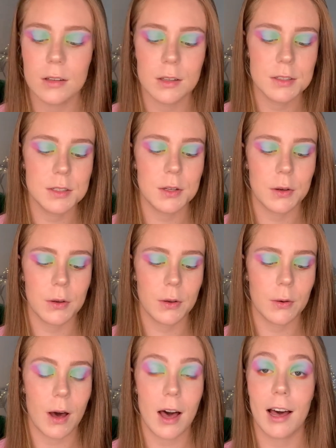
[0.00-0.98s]
So
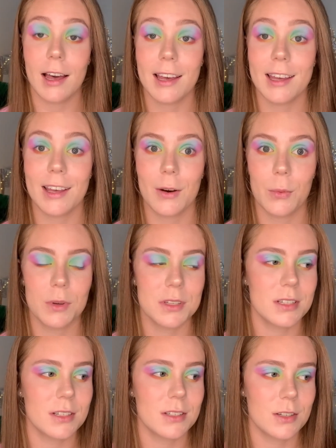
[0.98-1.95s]
I
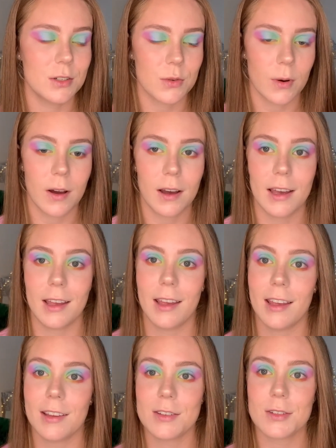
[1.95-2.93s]
wanted to try
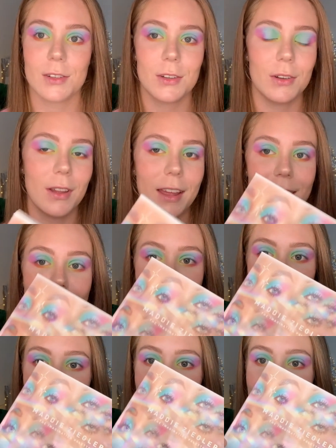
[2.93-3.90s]
and do like a
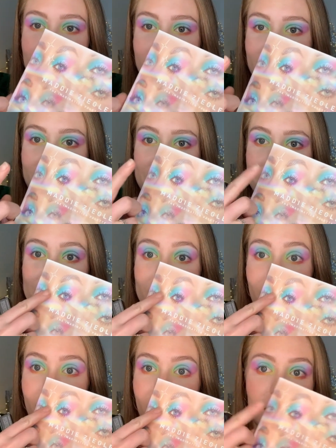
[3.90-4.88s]
little
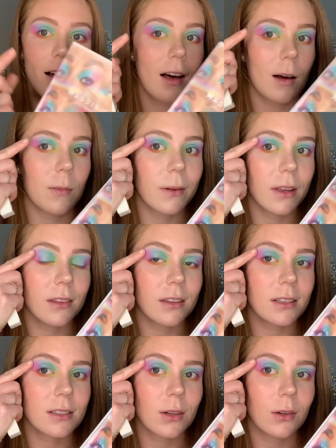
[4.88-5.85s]
star up in
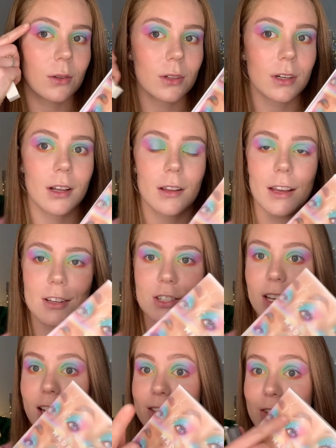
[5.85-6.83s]
this corner like she
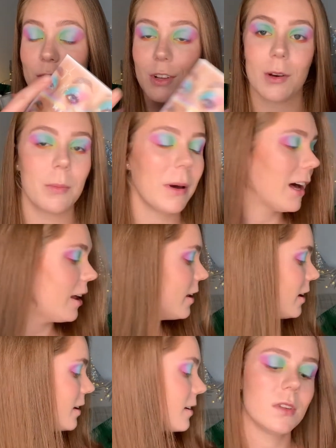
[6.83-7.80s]
has on her
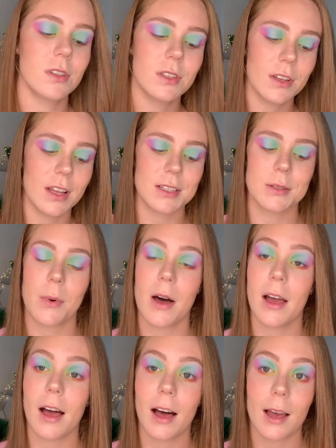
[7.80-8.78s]
palette. So that's why
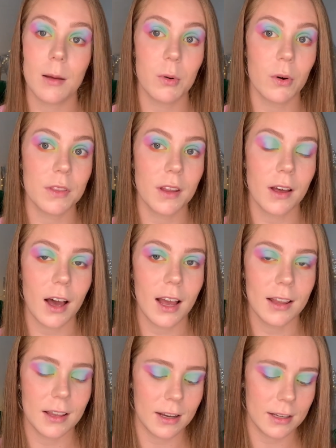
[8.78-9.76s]
I bought the
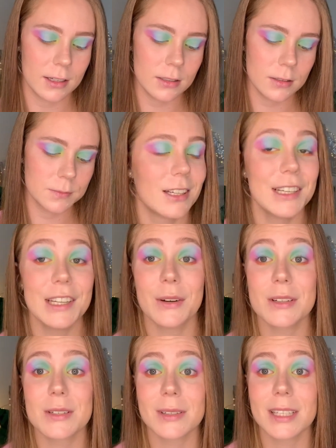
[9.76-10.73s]
eyeliner. You know
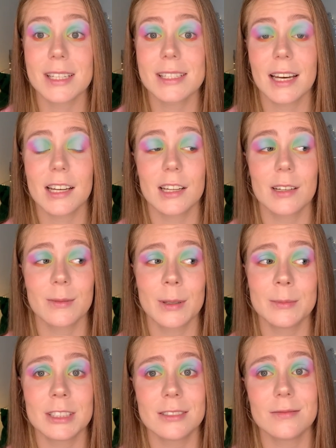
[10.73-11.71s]
what's really sad at the
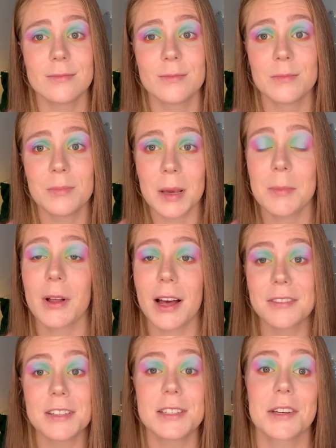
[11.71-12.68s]
moment? People
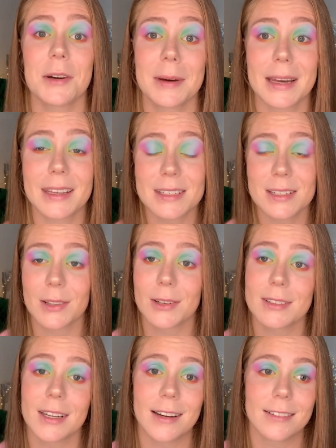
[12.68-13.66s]
having to go back into
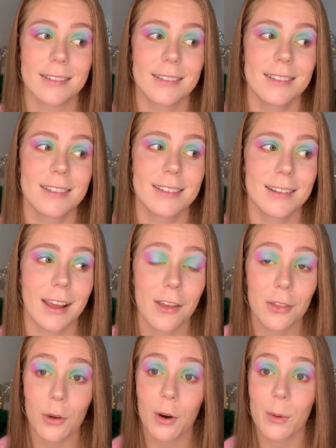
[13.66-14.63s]
lockdown. Like, I
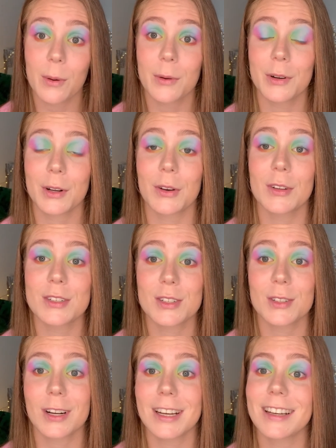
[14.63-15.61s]
thought we were on a good
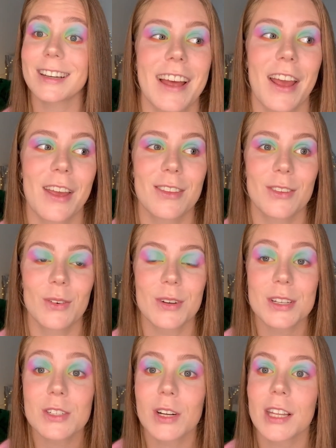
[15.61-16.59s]
streak. Like, I thought
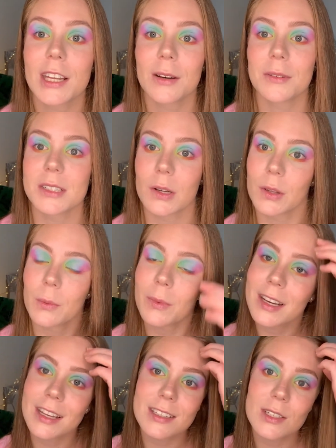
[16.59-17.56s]
Australia was on the
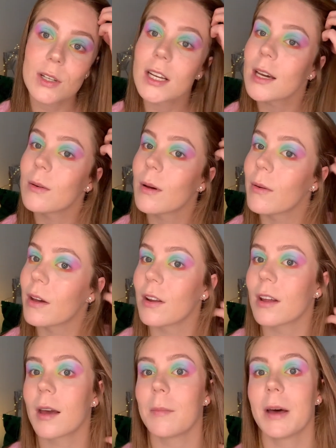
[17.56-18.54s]
winning streak. We were going to
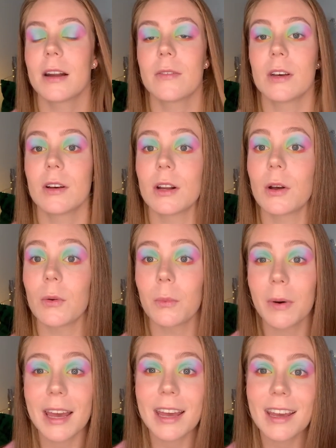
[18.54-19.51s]
come out of it in a good
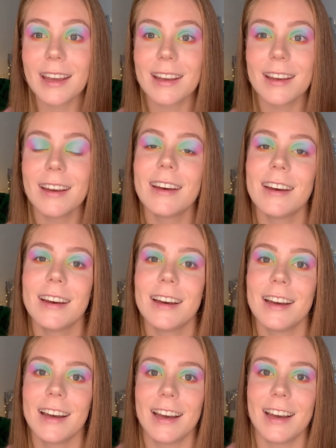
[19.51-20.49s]
way.
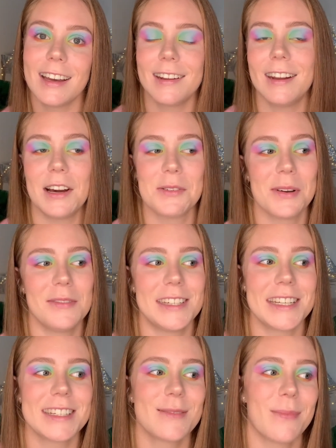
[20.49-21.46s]
And now we've
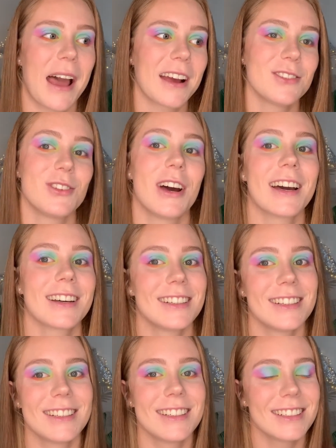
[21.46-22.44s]
just backtracked,
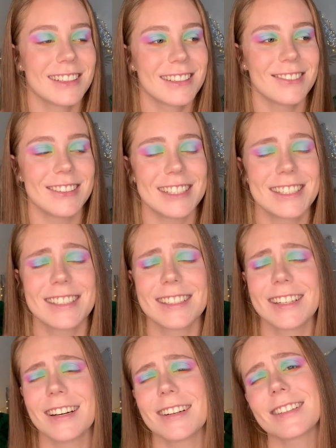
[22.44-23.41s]
which
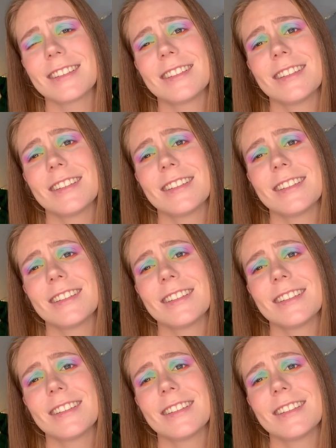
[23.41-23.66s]
sucks.